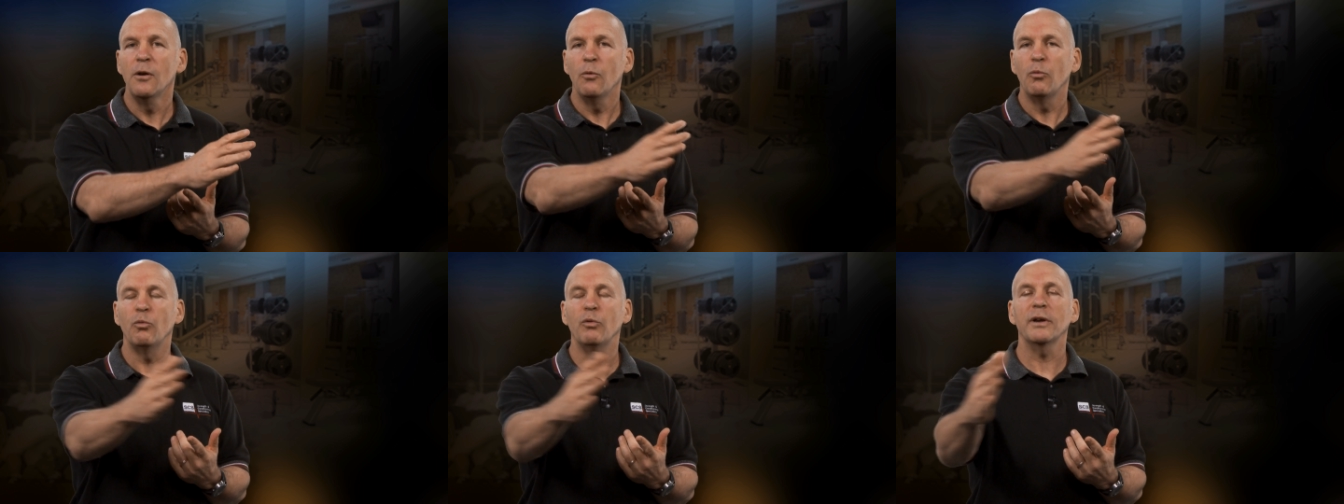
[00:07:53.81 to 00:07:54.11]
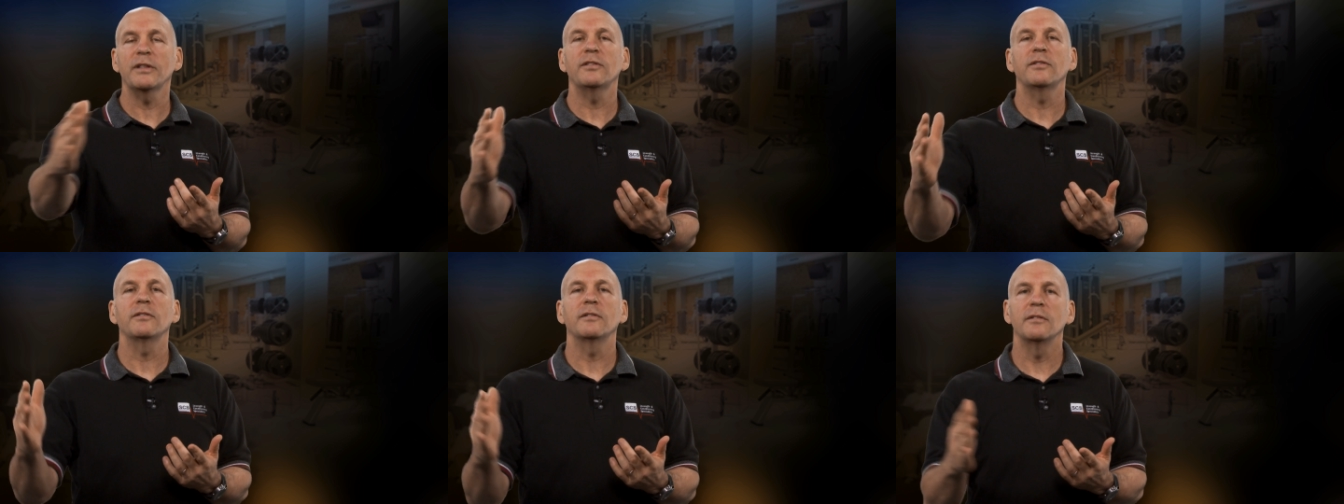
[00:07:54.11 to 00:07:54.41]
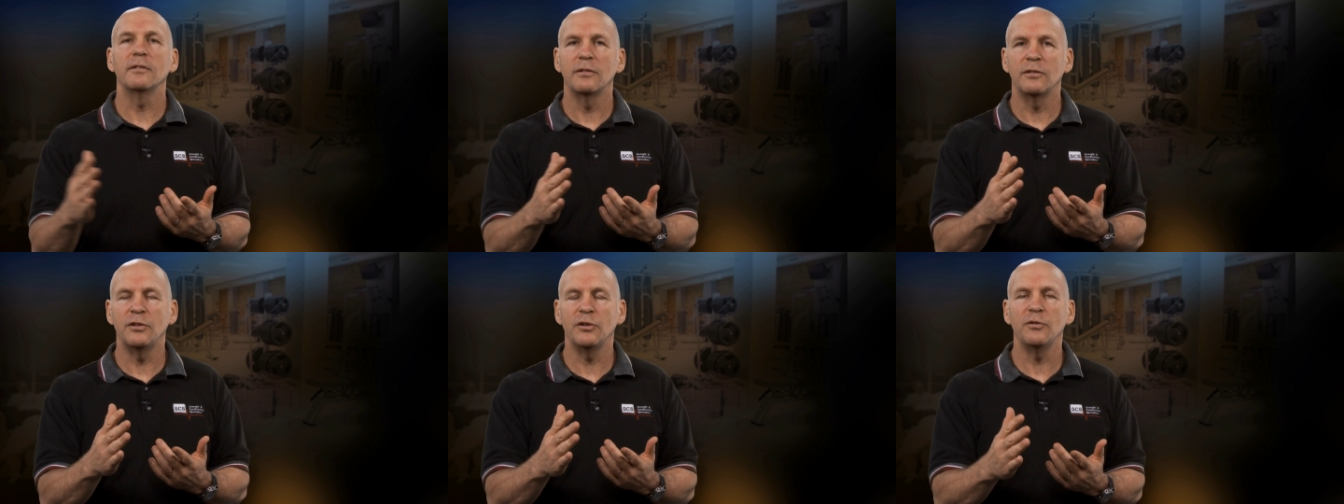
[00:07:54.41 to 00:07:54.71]
what
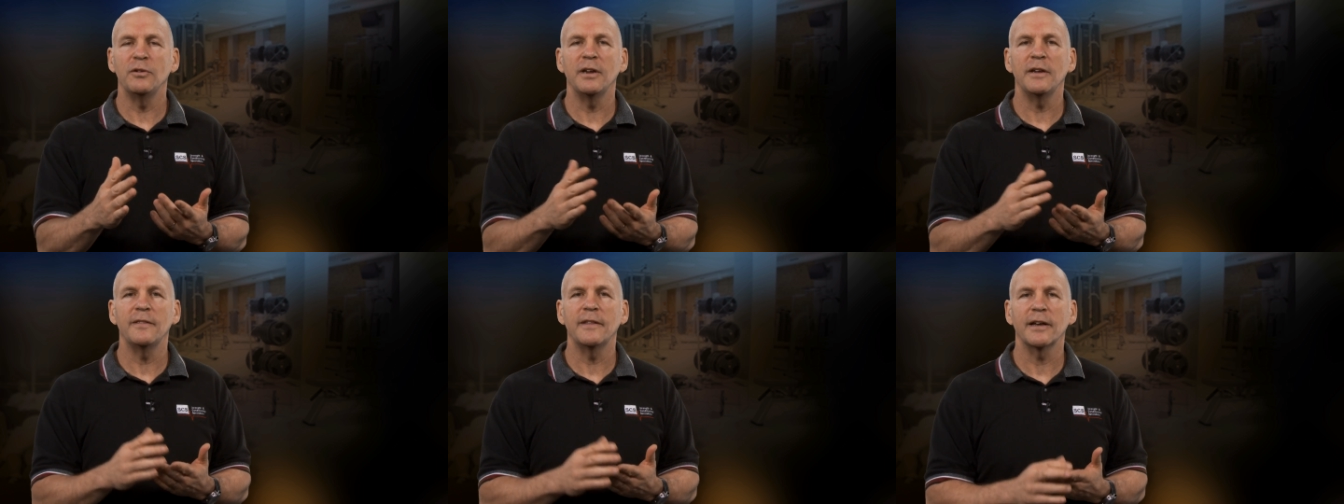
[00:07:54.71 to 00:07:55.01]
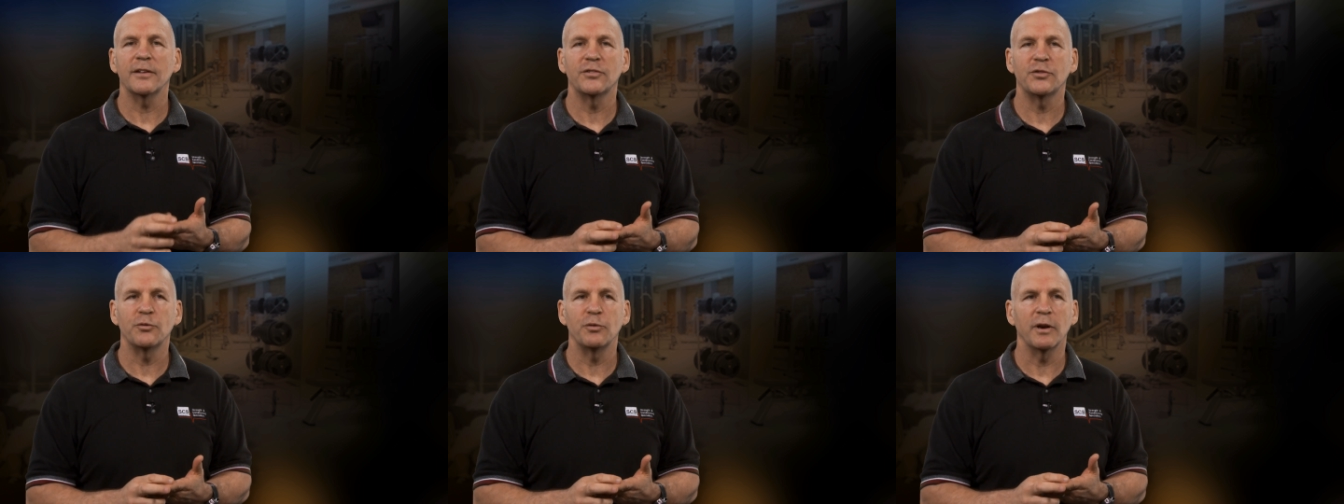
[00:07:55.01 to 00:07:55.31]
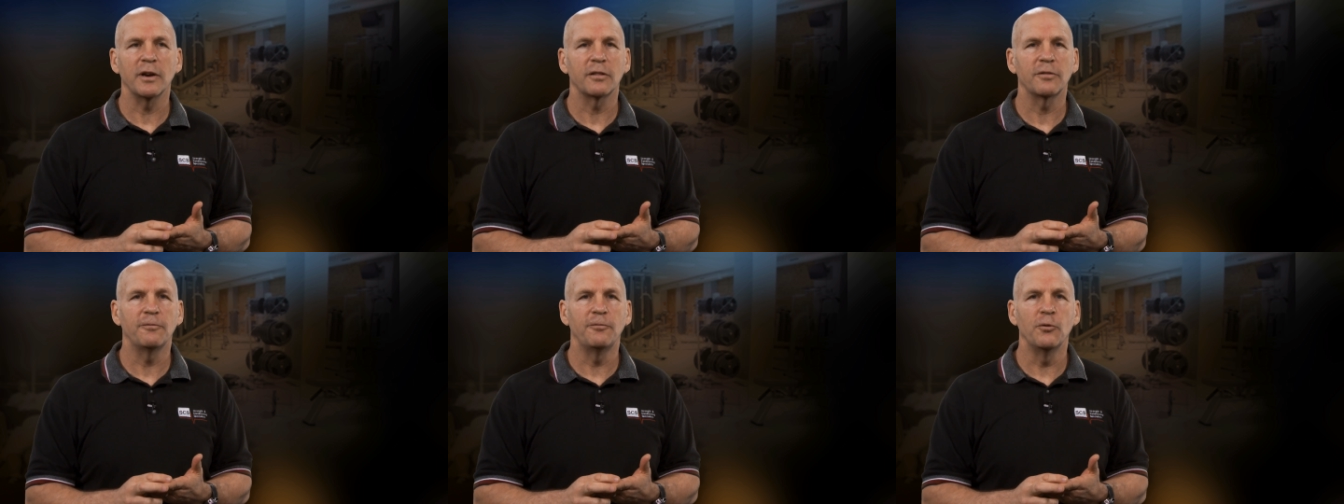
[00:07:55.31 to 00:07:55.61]
do you need that
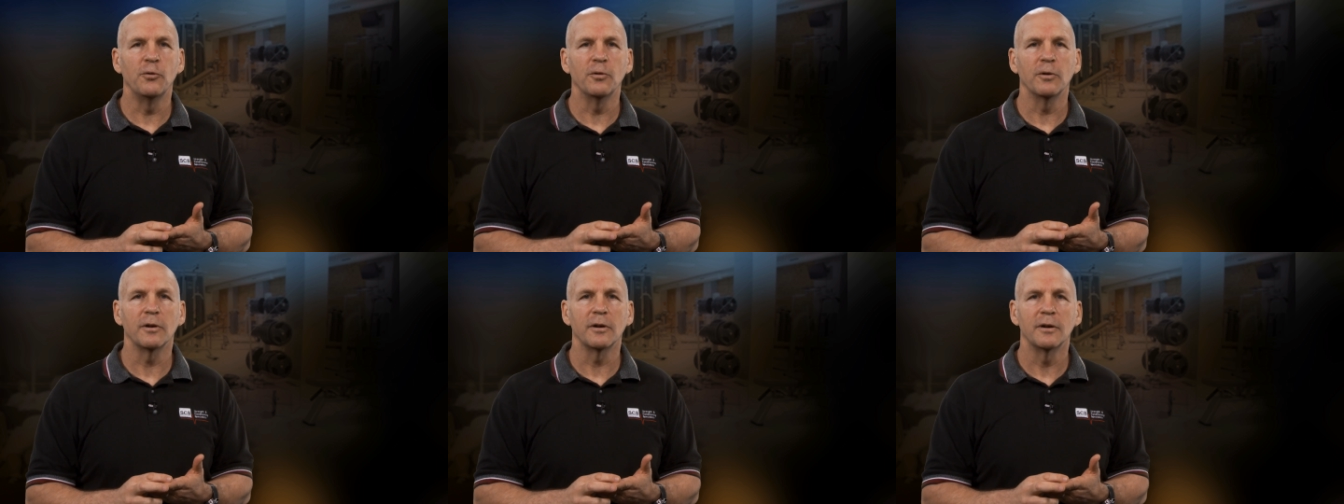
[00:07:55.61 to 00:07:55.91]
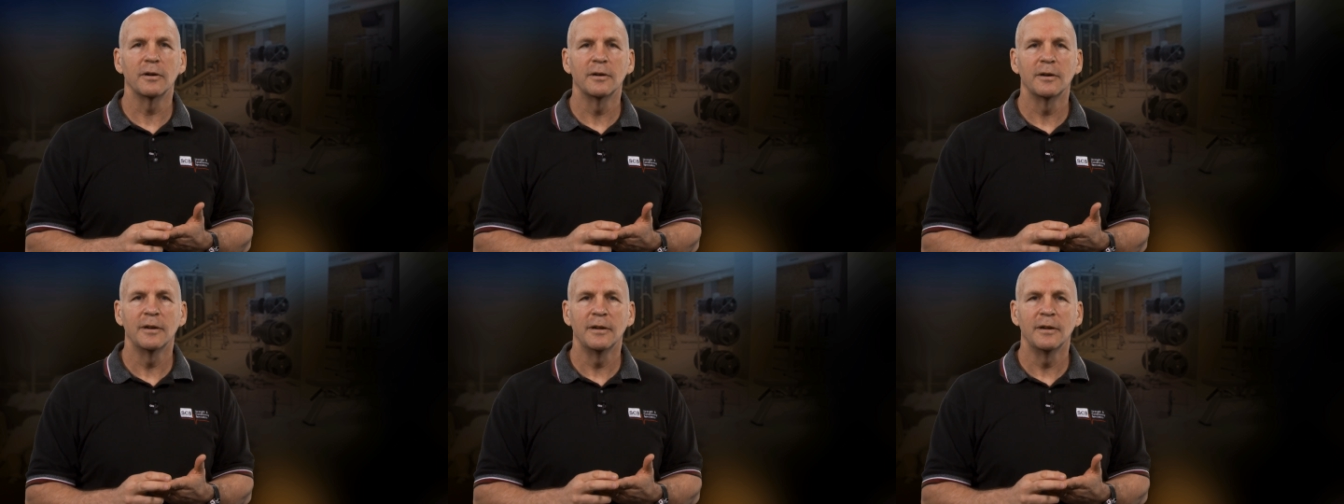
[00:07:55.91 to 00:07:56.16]
strength for.